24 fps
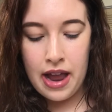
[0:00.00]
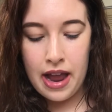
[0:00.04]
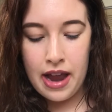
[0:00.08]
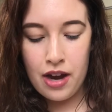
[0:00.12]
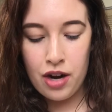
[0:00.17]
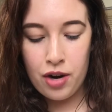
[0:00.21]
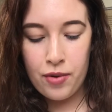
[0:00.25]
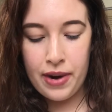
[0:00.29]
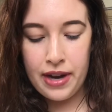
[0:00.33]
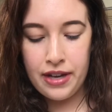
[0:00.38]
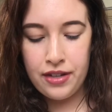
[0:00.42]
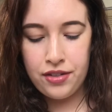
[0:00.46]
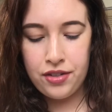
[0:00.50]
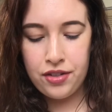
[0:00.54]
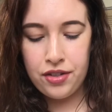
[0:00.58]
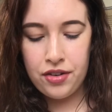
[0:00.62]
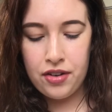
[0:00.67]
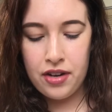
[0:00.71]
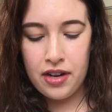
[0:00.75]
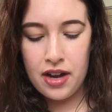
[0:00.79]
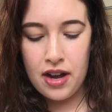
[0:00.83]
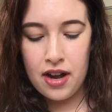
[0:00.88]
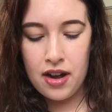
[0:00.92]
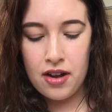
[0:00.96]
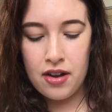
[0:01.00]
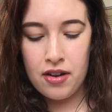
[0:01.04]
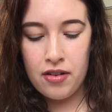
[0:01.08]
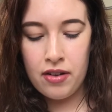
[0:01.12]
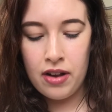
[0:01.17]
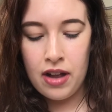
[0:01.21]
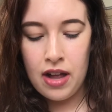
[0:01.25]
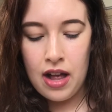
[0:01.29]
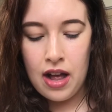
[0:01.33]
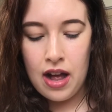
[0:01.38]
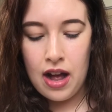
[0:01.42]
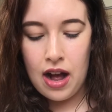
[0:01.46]
AOA Studio.
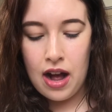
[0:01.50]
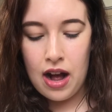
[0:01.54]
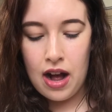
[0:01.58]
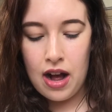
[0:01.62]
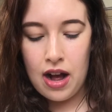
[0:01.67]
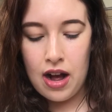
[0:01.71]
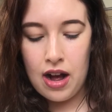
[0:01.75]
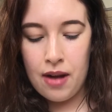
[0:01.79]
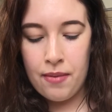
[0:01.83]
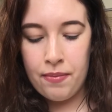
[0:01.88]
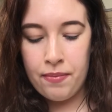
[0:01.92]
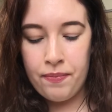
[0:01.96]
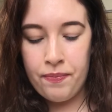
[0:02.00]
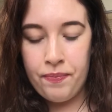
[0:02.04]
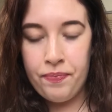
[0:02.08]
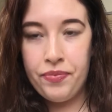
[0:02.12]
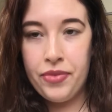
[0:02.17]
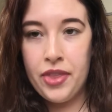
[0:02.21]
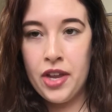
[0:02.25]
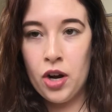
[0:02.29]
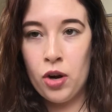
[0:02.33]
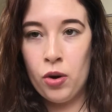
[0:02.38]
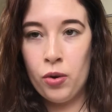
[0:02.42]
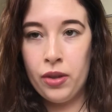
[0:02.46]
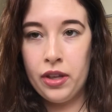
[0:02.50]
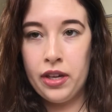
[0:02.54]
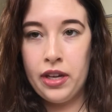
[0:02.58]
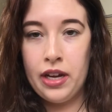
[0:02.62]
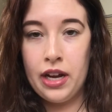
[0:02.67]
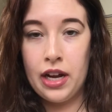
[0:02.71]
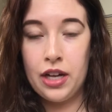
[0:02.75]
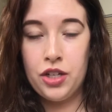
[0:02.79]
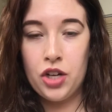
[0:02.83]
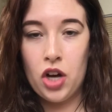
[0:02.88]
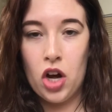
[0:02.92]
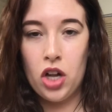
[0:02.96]
They're only
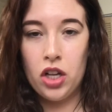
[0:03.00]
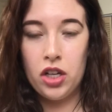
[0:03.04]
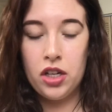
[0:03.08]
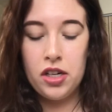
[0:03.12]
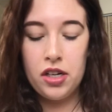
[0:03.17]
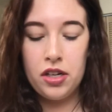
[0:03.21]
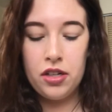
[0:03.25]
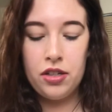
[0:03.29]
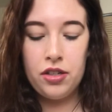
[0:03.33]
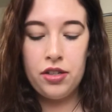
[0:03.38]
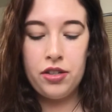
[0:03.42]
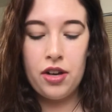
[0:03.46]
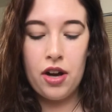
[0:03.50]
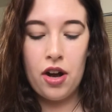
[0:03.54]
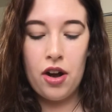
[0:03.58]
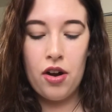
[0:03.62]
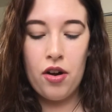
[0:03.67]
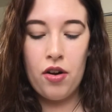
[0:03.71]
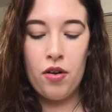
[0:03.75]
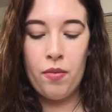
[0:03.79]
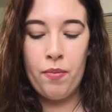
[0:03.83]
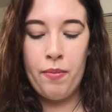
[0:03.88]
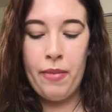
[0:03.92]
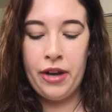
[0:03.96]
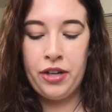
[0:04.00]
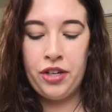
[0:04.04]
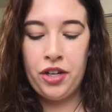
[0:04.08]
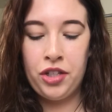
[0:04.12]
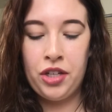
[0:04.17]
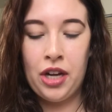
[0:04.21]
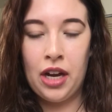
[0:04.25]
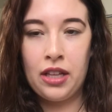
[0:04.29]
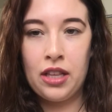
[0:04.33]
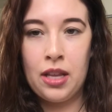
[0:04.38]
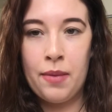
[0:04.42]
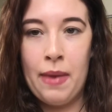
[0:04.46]
$1, so make sure you
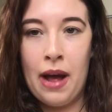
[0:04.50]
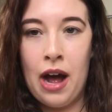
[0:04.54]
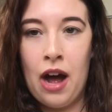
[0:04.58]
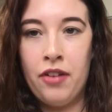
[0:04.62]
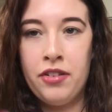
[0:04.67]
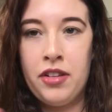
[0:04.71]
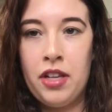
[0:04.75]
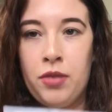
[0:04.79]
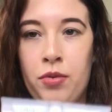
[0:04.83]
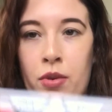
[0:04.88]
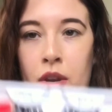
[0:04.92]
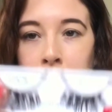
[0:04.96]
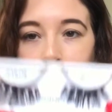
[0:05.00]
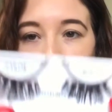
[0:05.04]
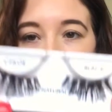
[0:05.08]
check them out. So it's really